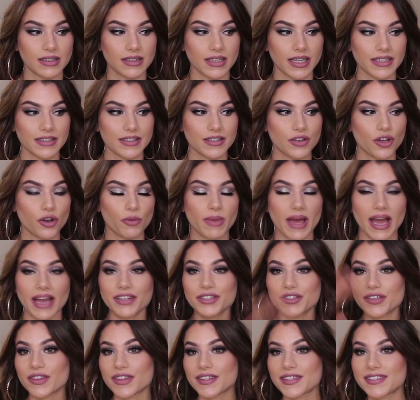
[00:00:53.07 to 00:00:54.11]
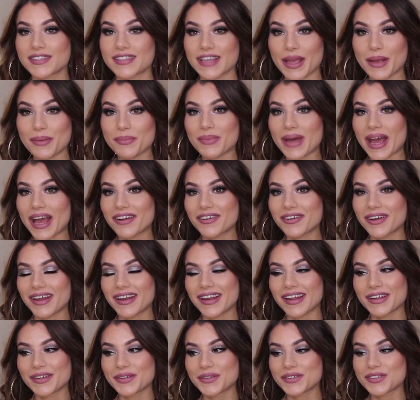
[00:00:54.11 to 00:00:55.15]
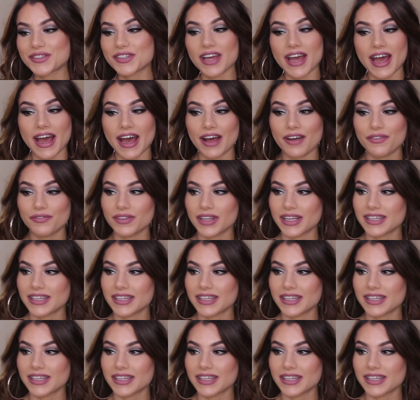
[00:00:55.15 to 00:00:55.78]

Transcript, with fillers: Let's go back to the same background I used to have.